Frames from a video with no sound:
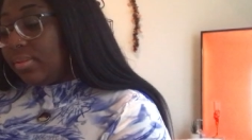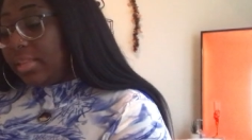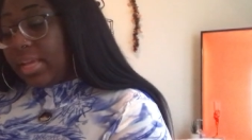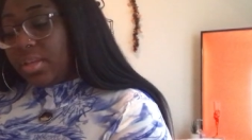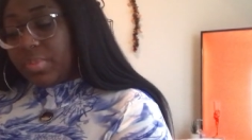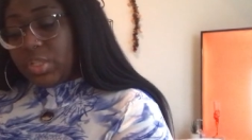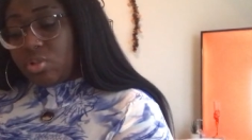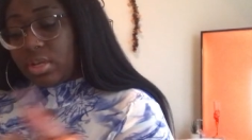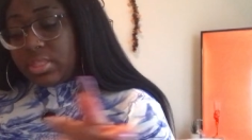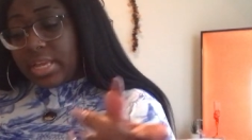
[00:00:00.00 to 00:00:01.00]
They could be
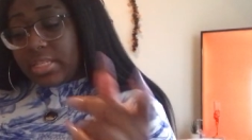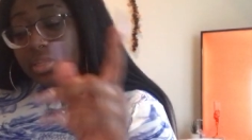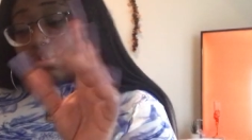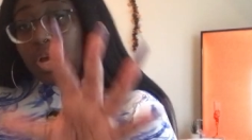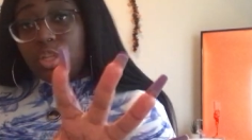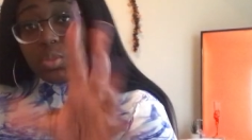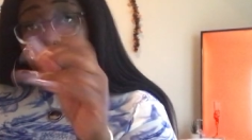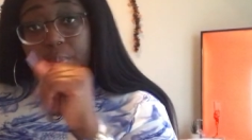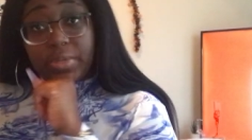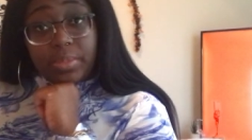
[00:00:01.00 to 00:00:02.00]
drunk texting
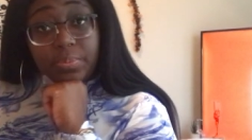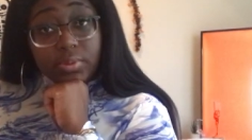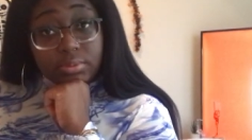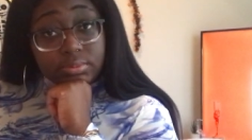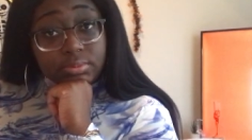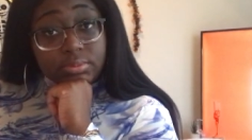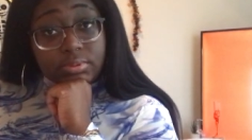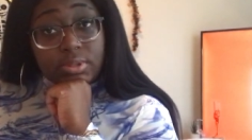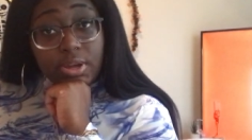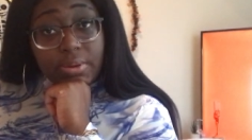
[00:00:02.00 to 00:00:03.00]
multiple people,
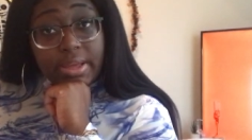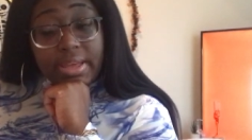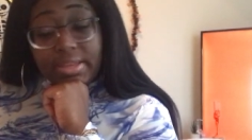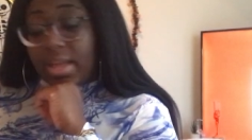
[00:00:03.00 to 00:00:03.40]
okay?